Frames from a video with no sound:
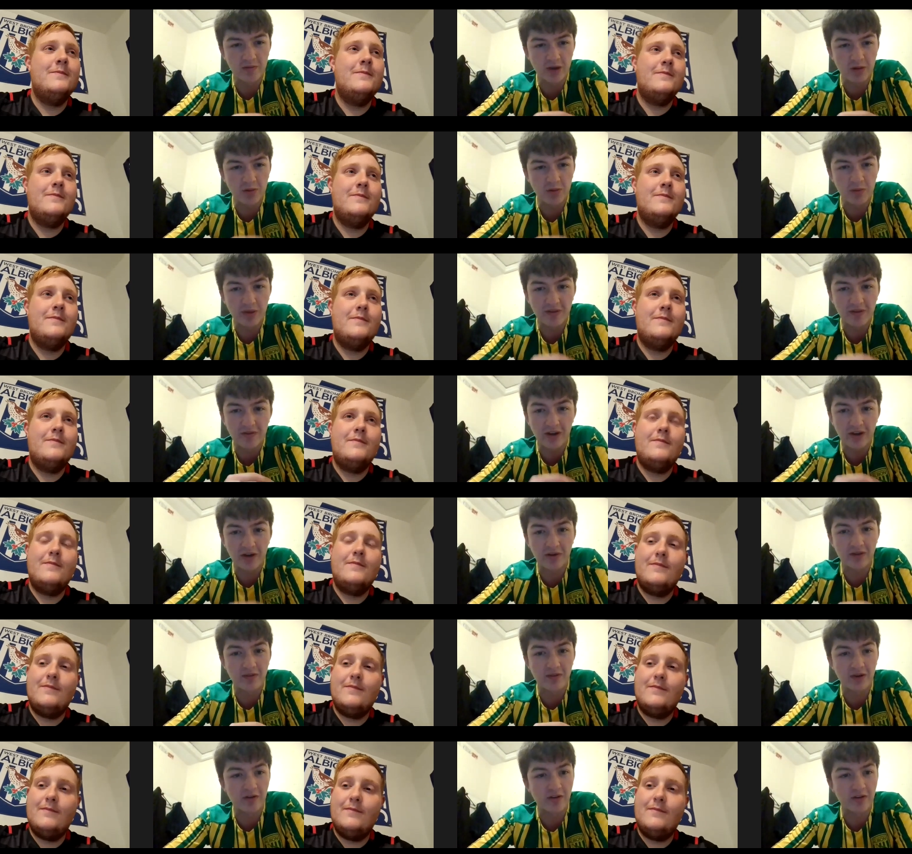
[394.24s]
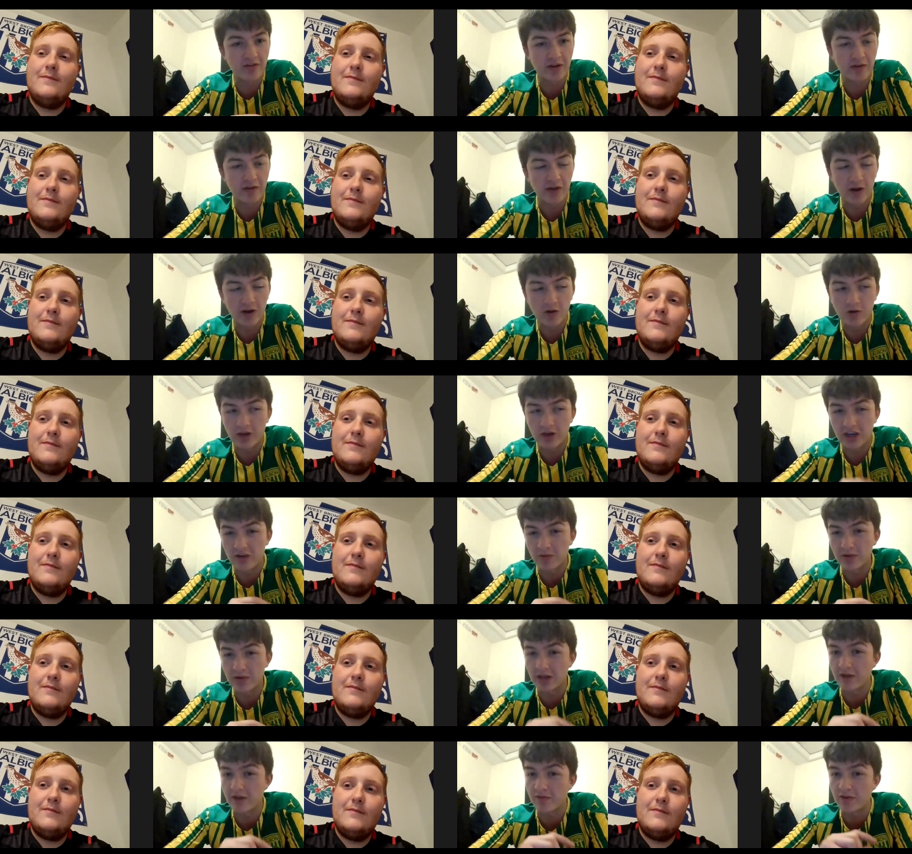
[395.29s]
Speaker 1: we will be very very very lucky if
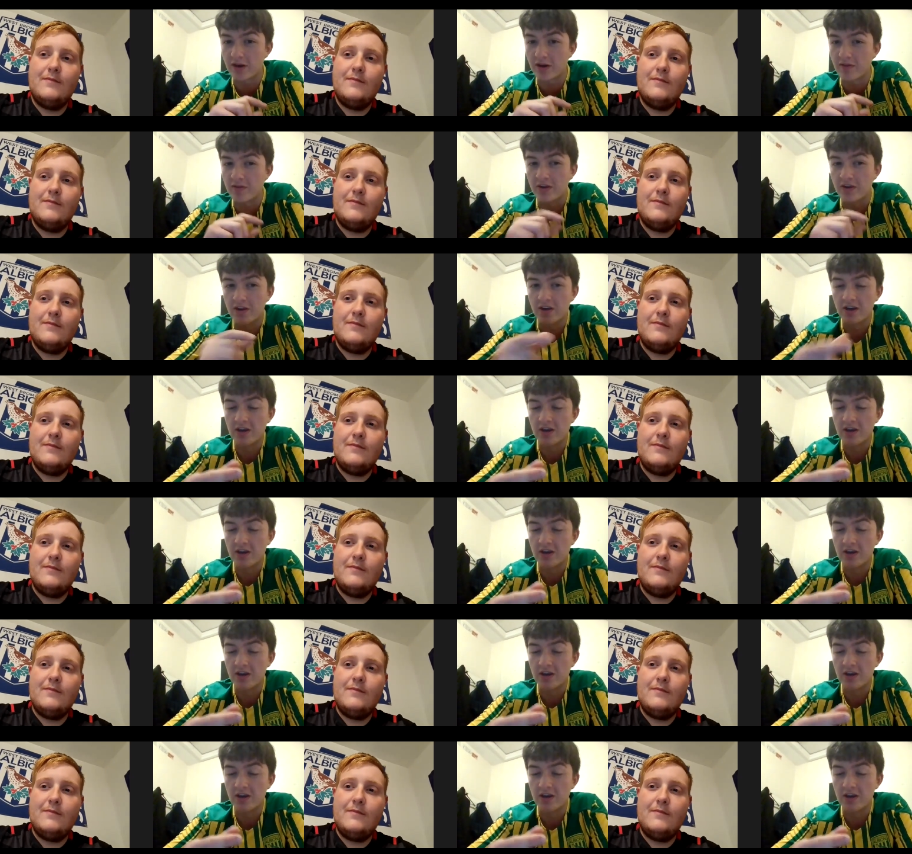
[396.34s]
we ever have